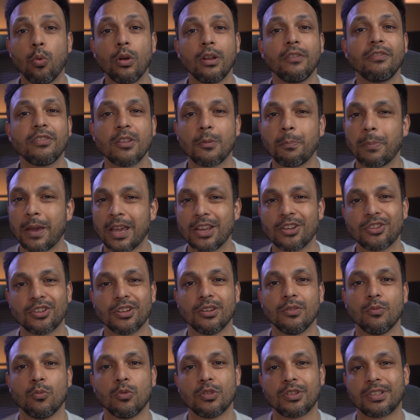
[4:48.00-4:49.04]
What if the
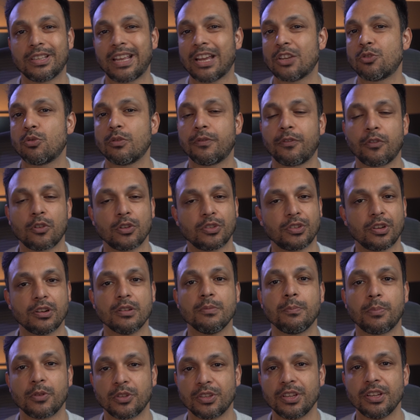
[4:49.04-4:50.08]
patient was scheduled for a
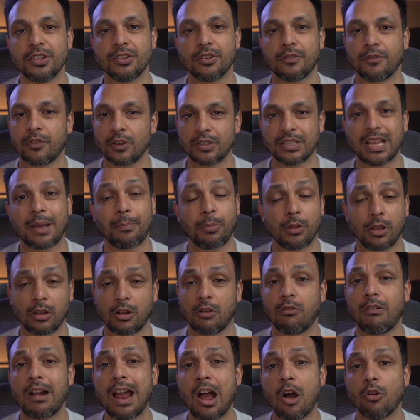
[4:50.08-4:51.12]
certain procedure, for example, a
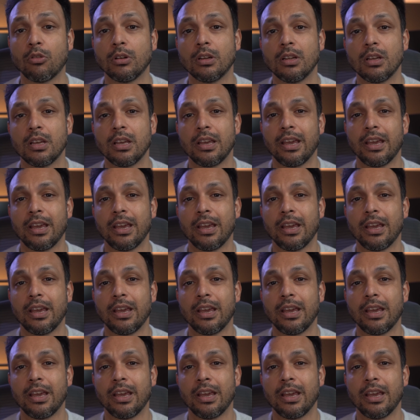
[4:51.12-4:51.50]
crown,